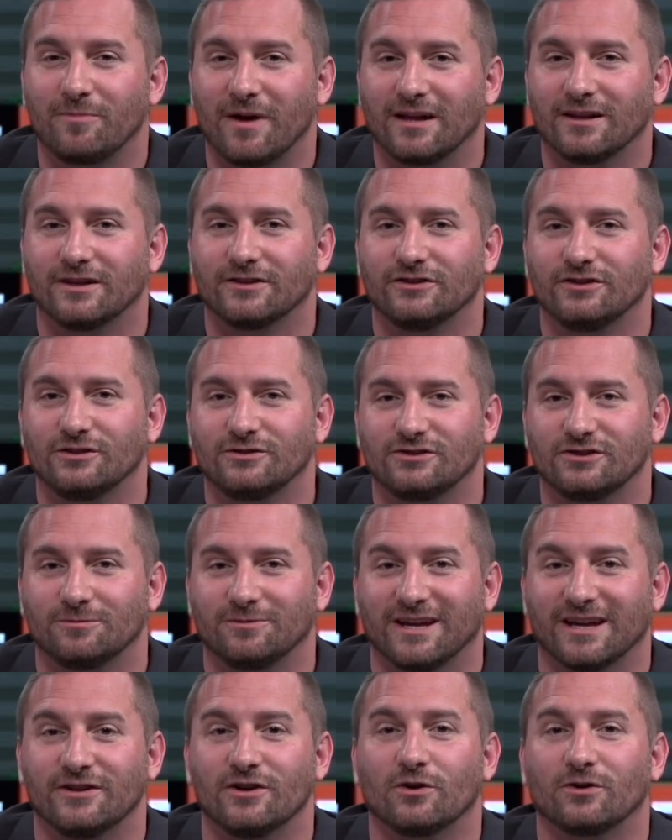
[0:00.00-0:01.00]
the bell on
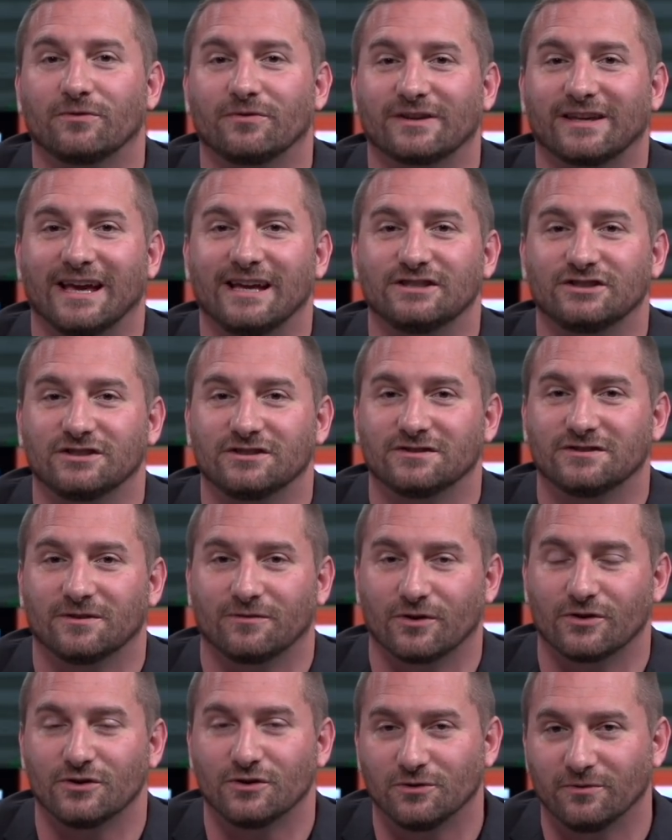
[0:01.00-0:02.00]
YouTube to get
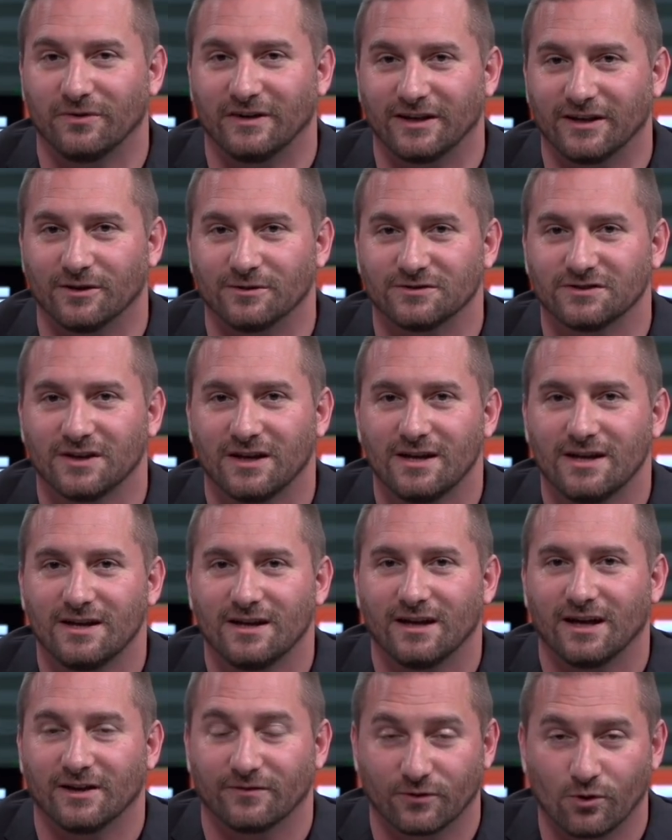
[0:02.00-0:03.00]
notifications of our new videos.
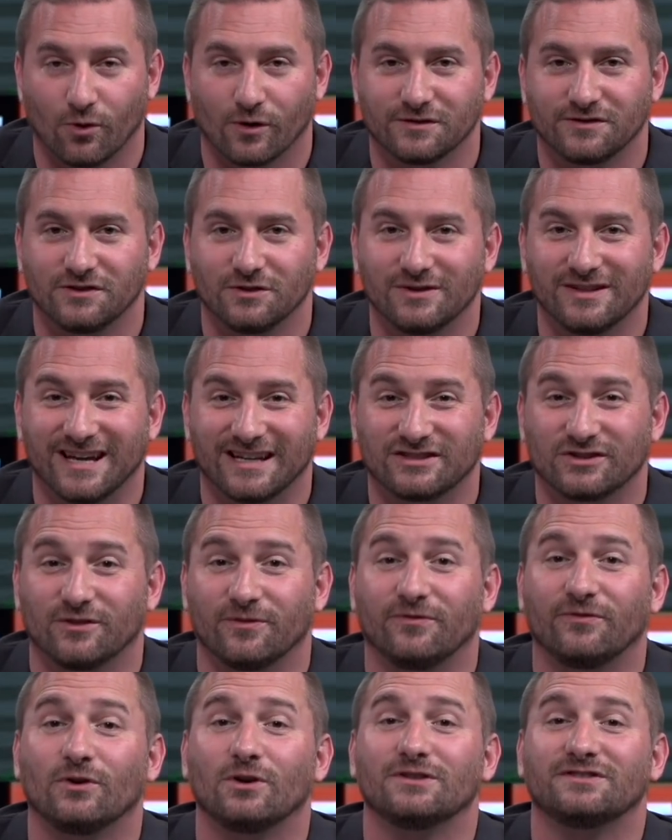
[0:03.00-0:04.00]
And of course, you can
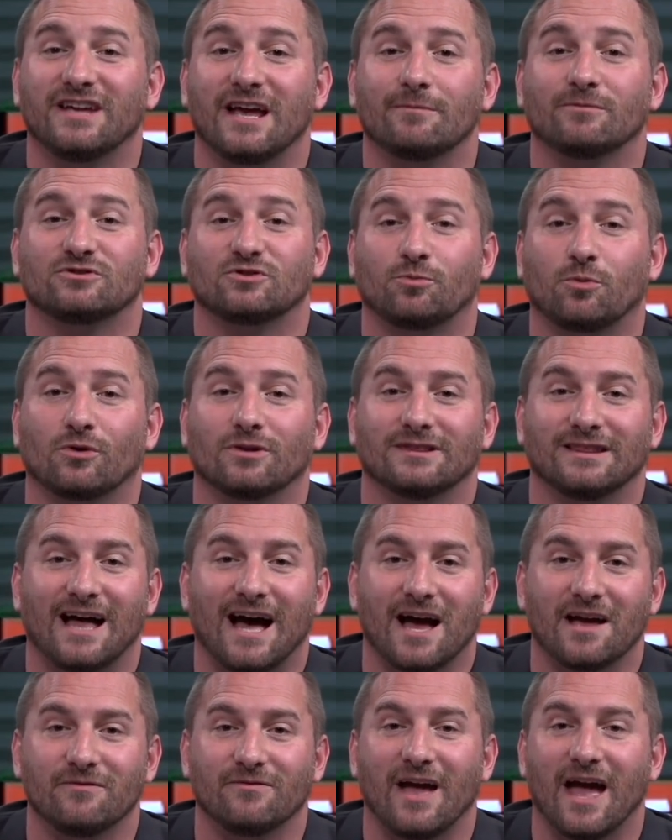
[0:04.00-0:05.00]
catch the full Damage Report
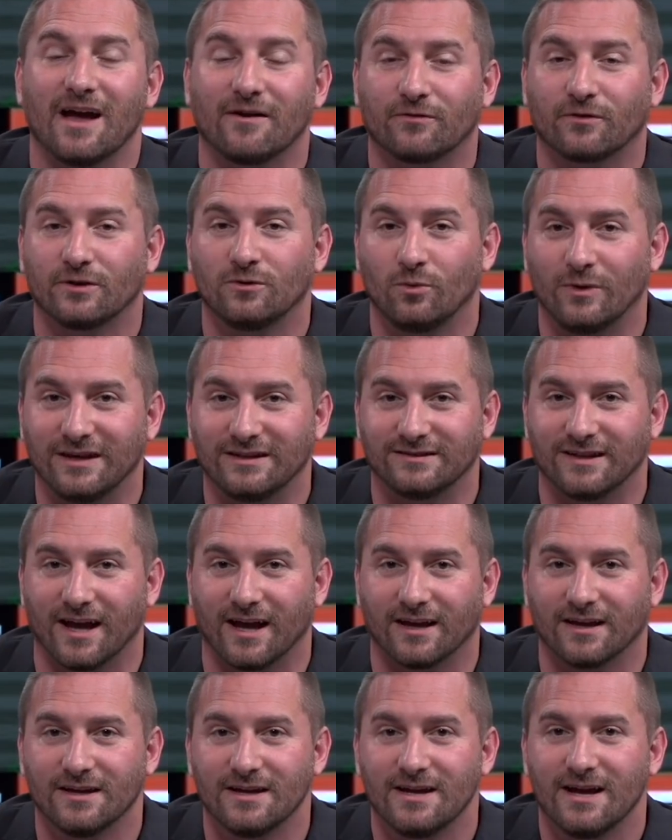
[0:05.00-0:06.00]
live every
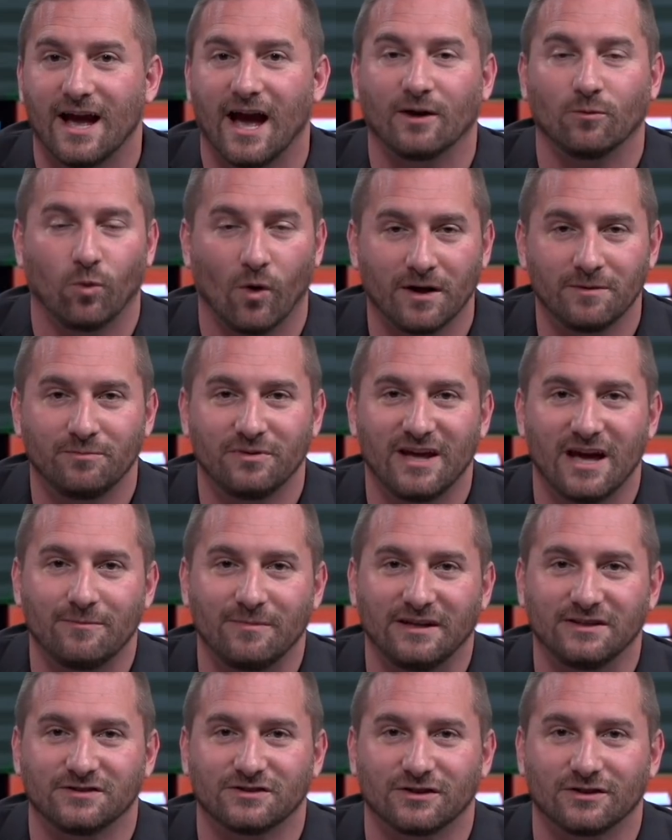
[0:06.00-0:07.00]
weekday at 1
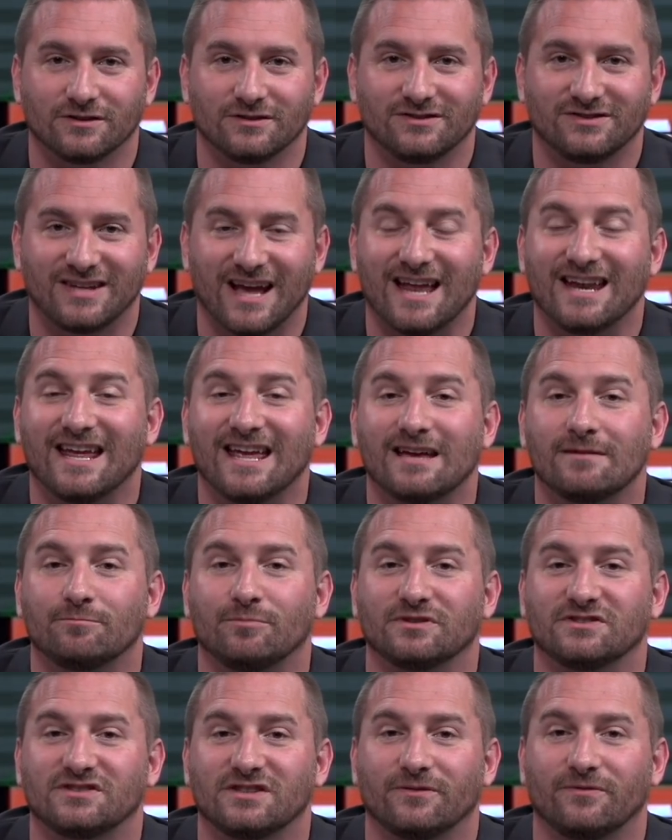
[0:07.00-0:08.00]
p.m. Eastern, 10
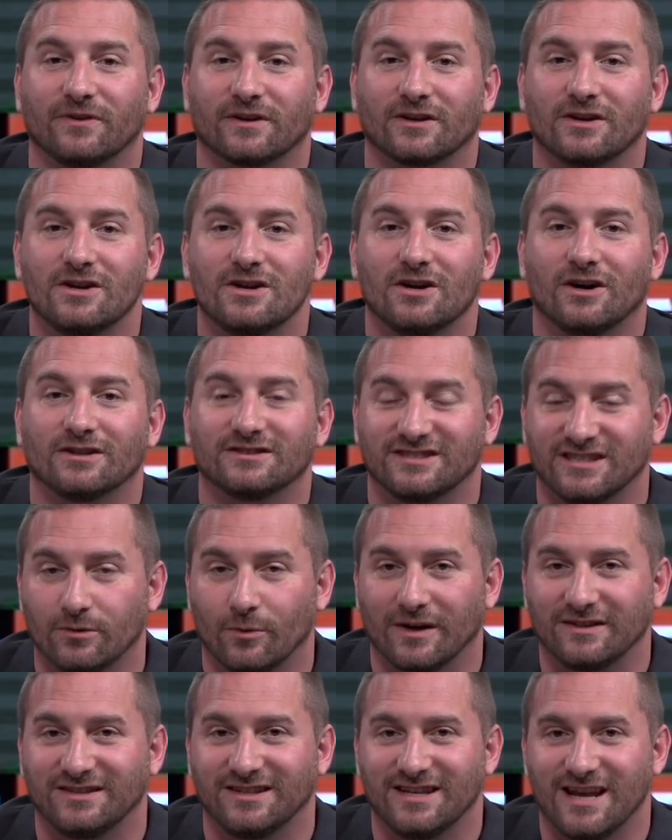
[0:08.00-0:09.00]
a.m. Pacific on
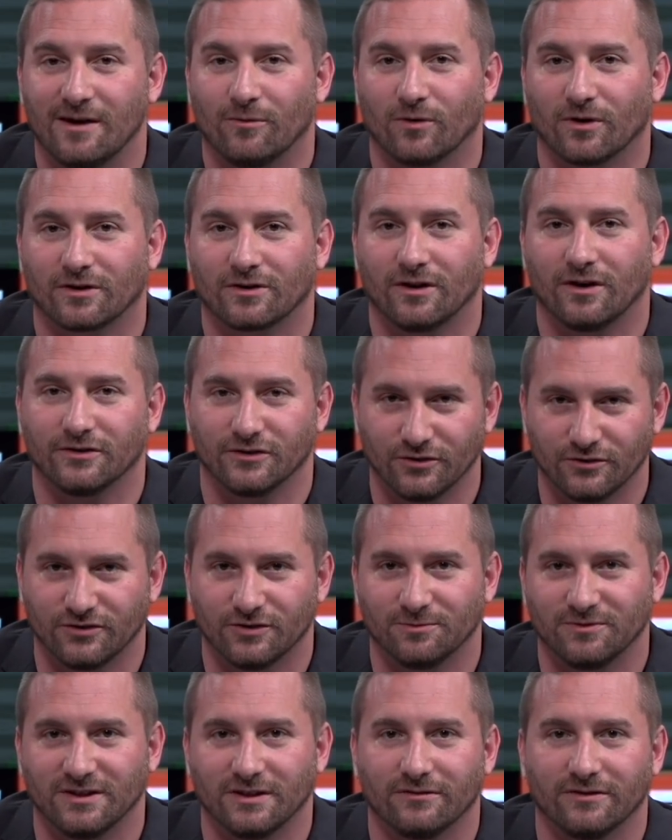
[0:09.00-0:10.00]
TYT Network on
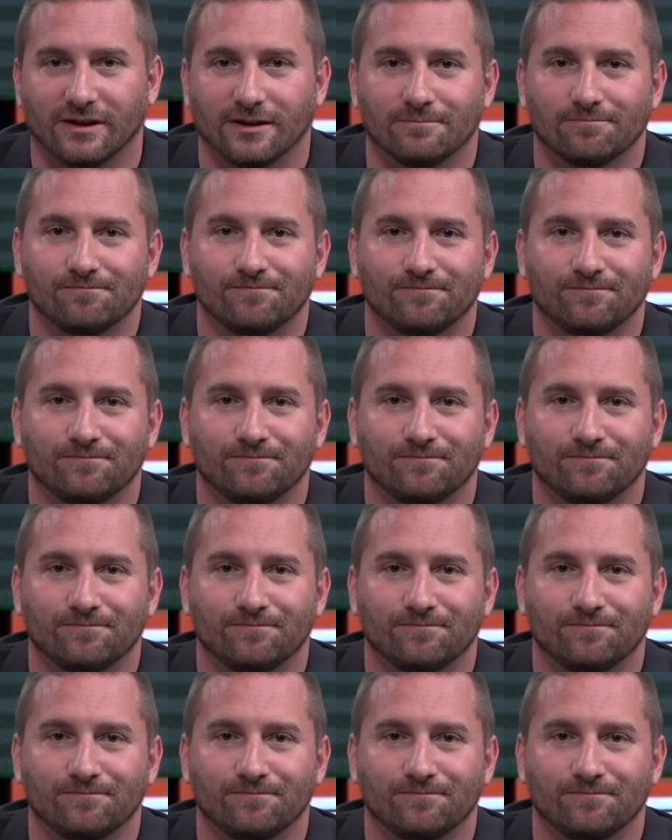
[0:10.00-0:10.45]
YouTube TV.